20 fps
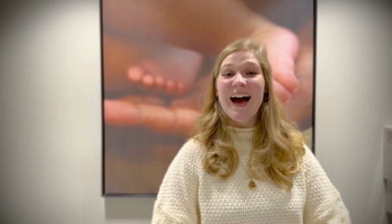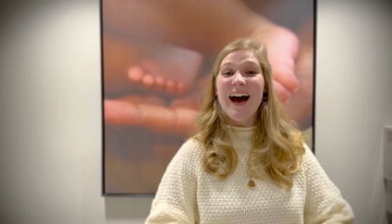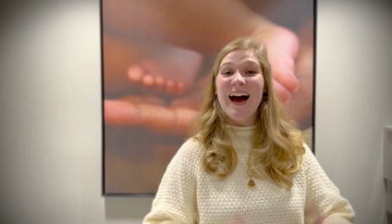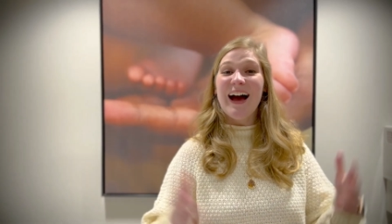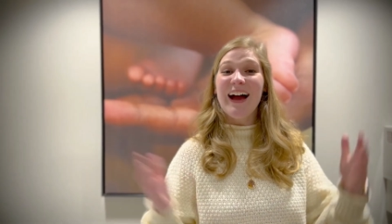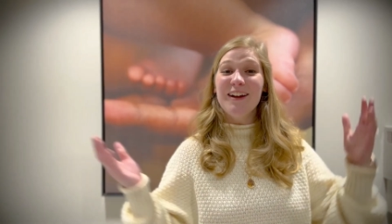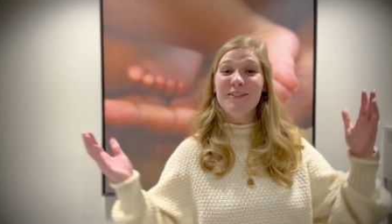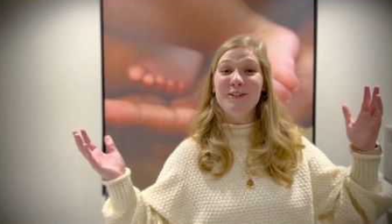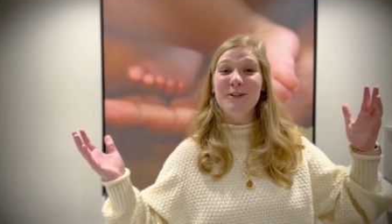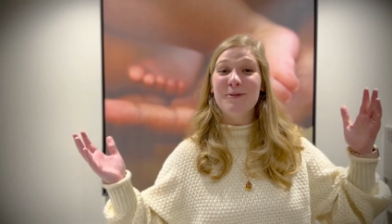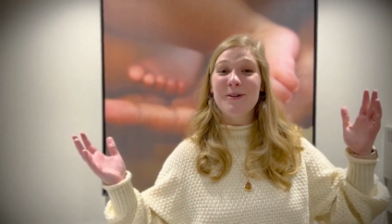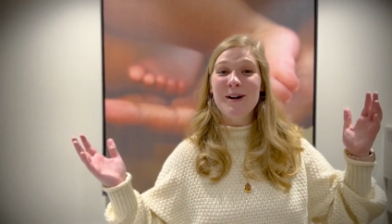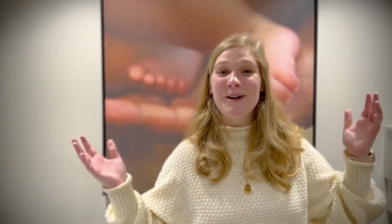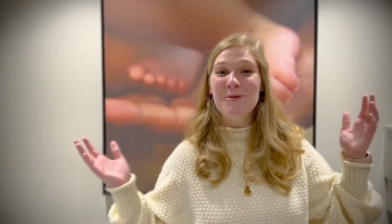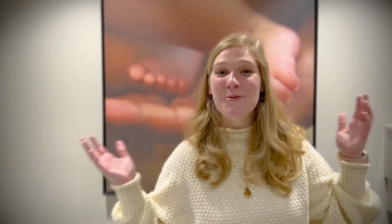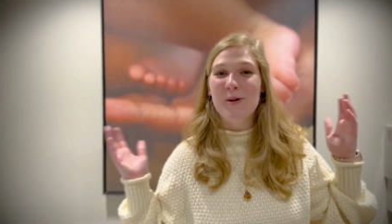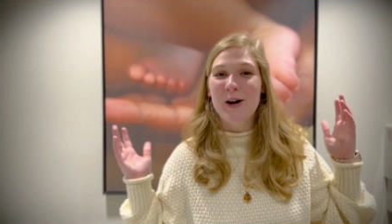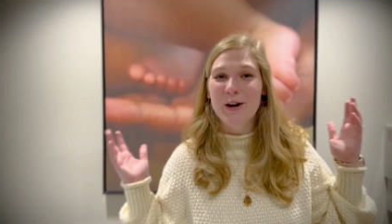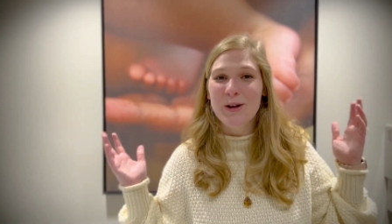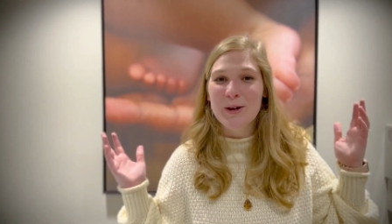Hi
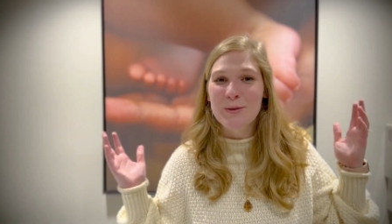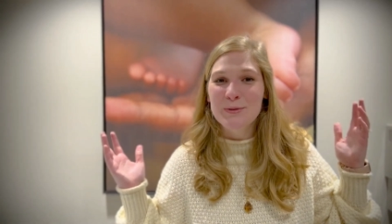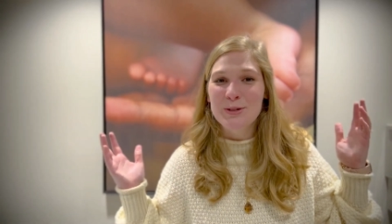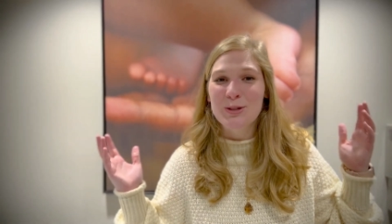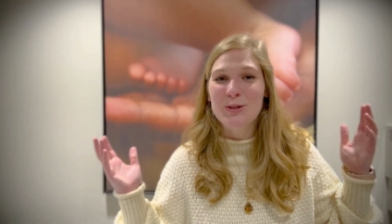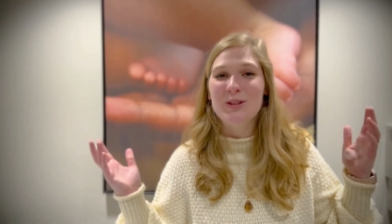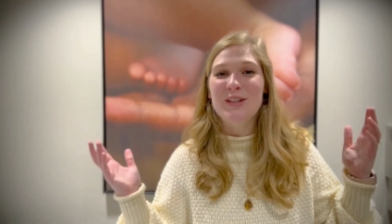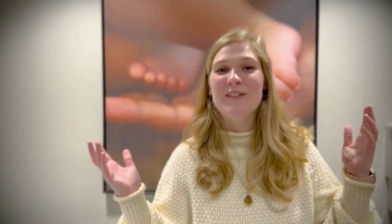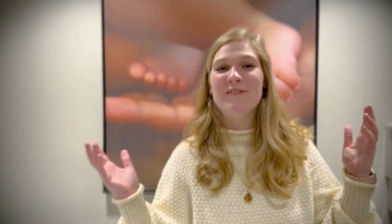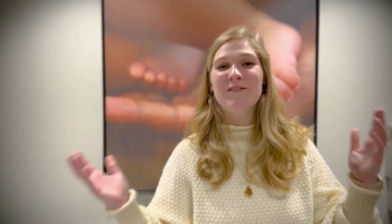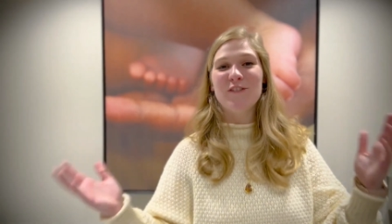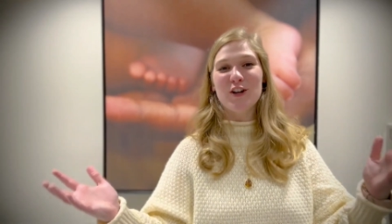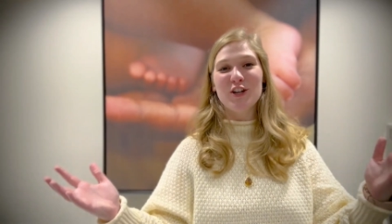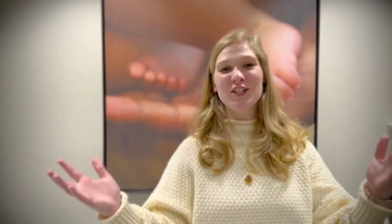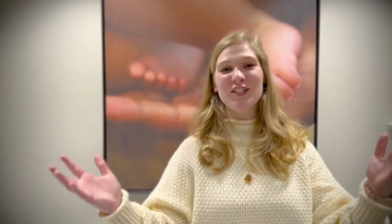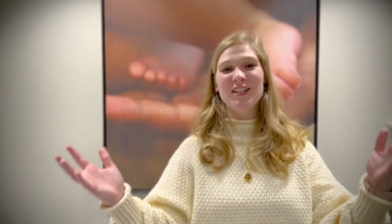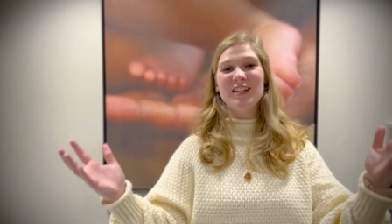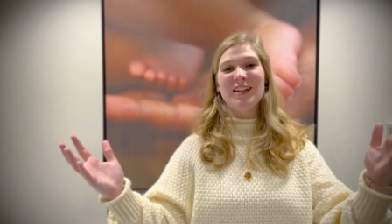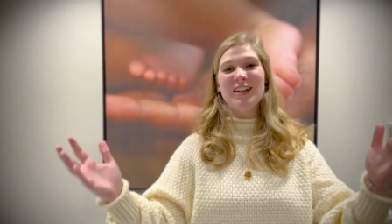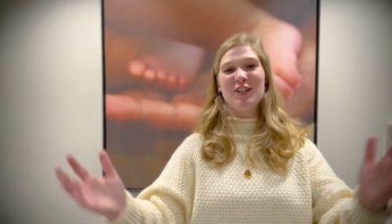everyone, welcome to the
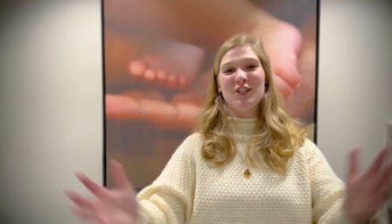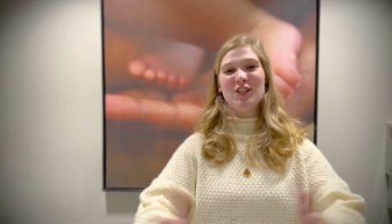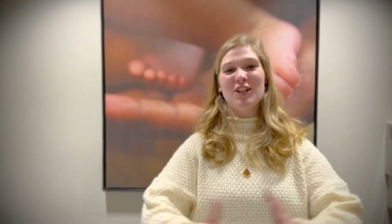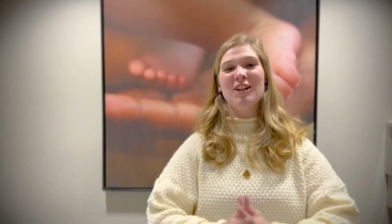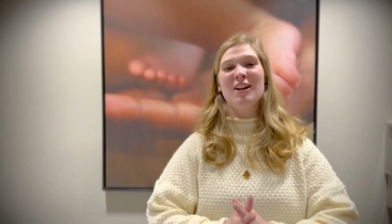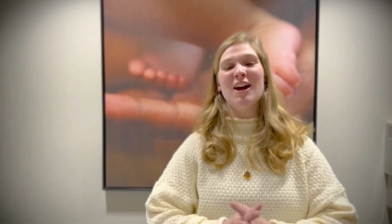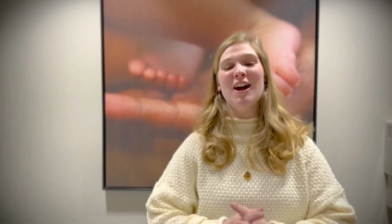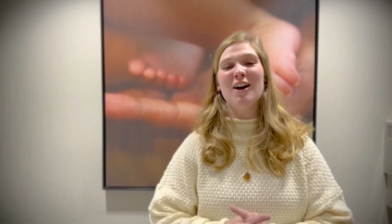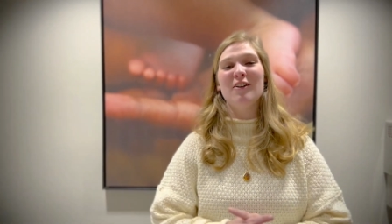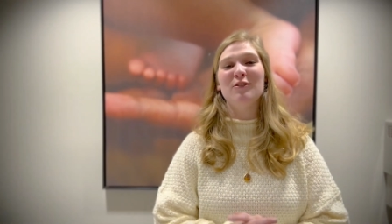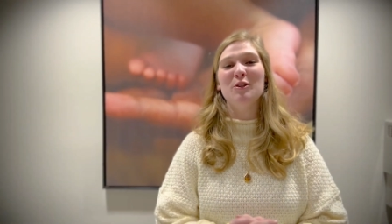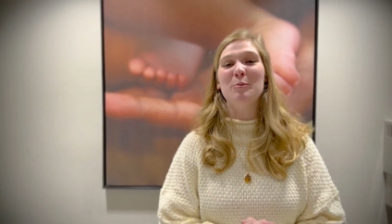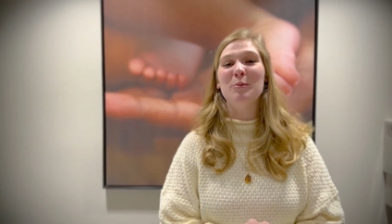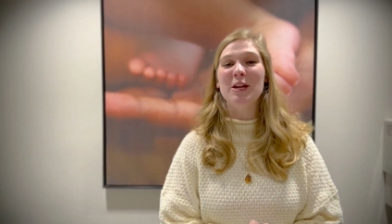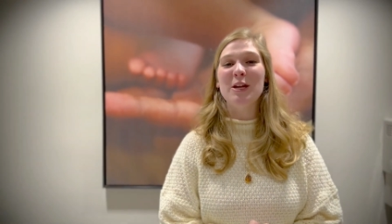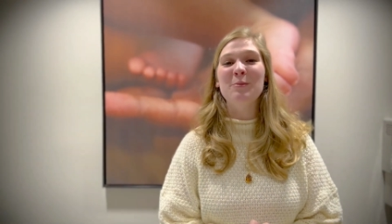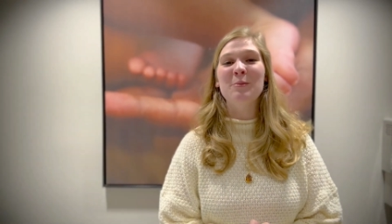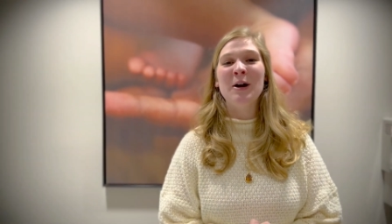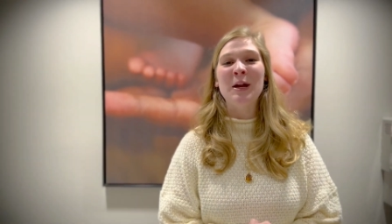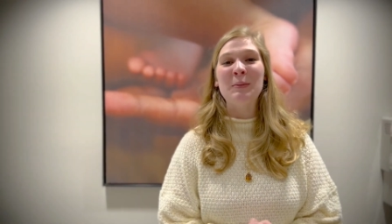first edition of the
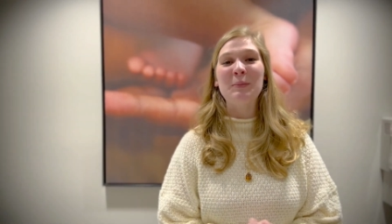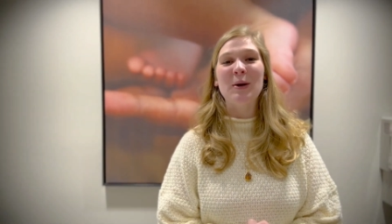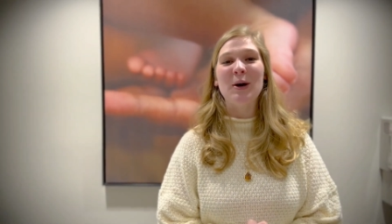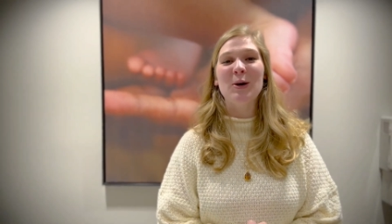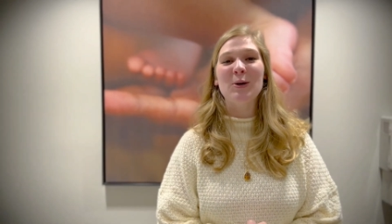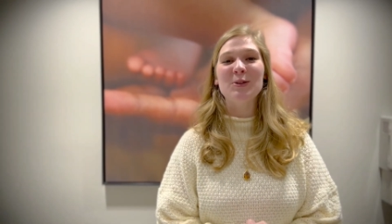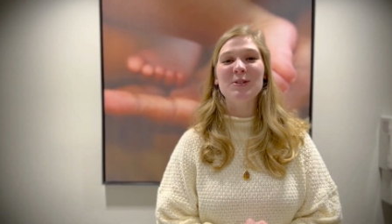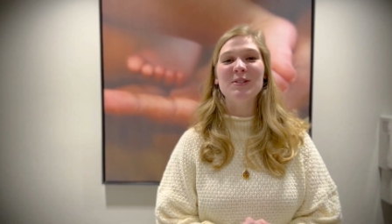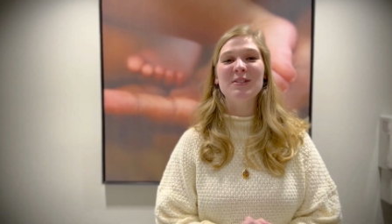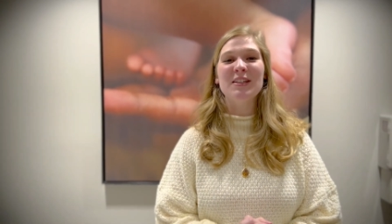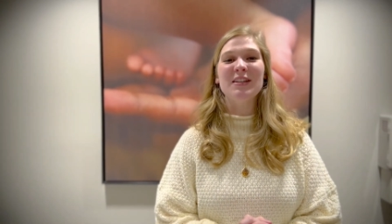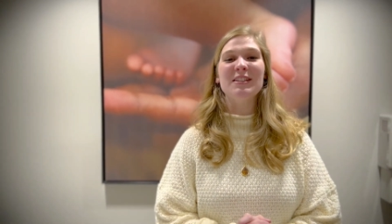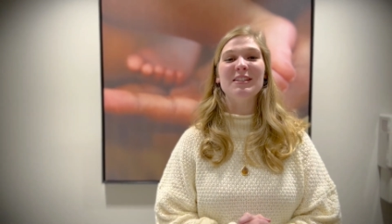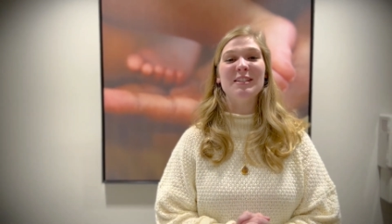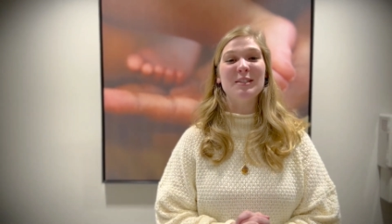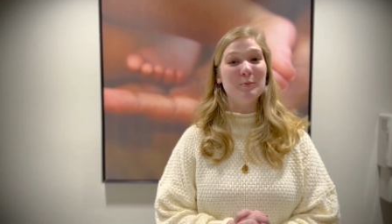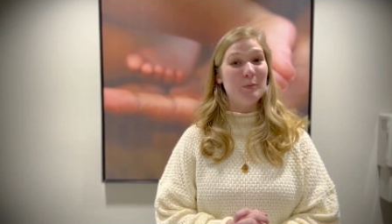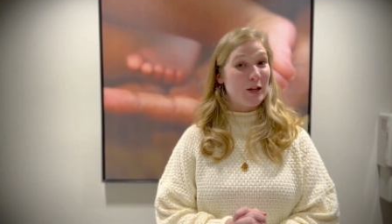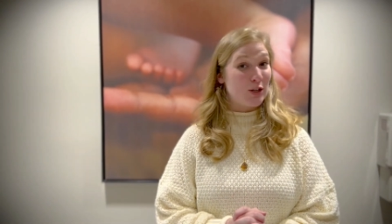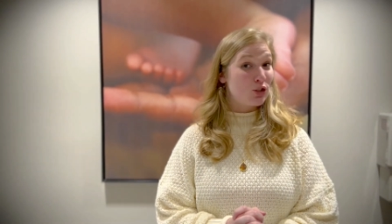Piedmont Post's
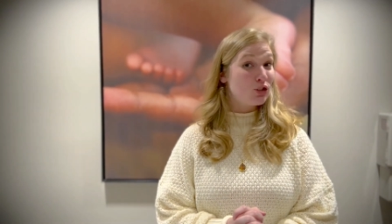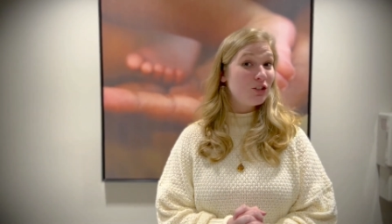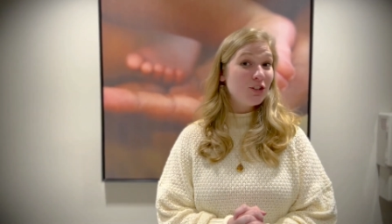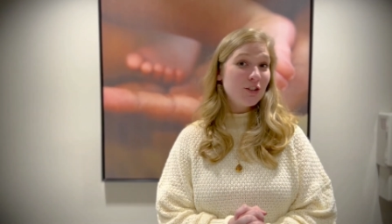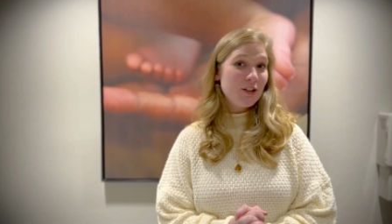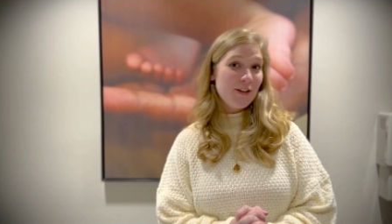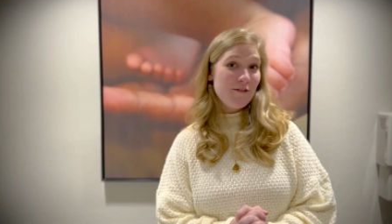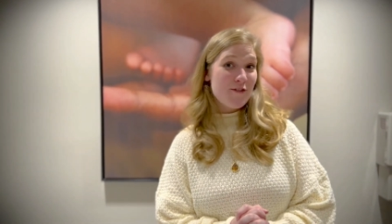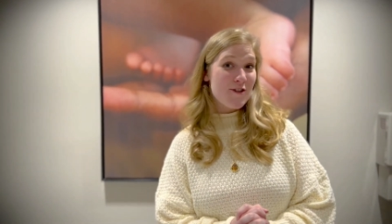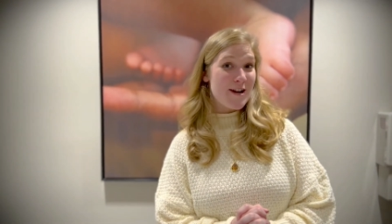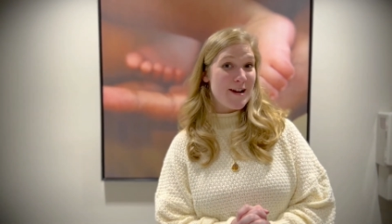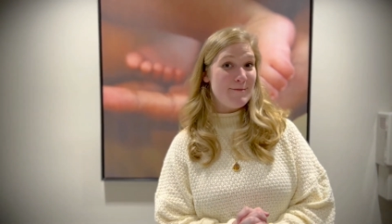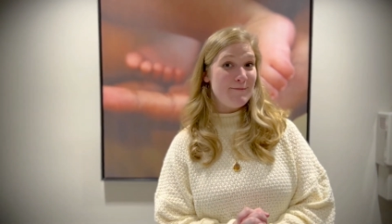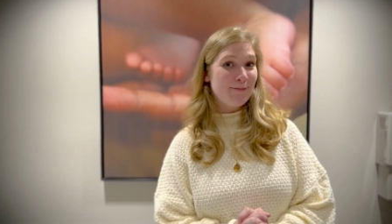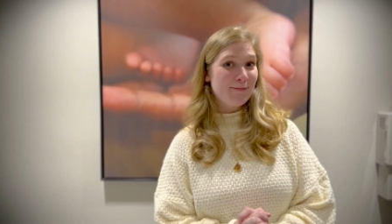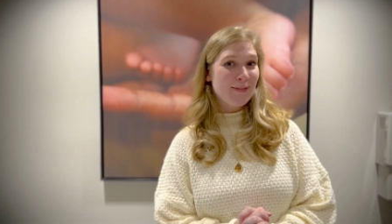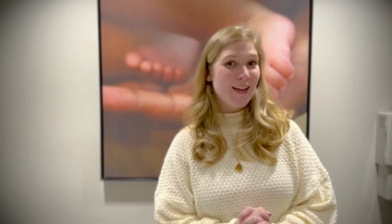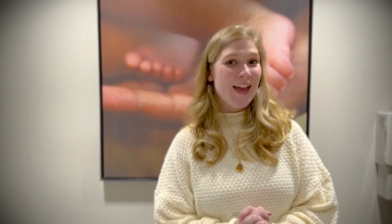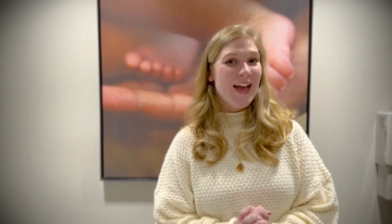special delivery.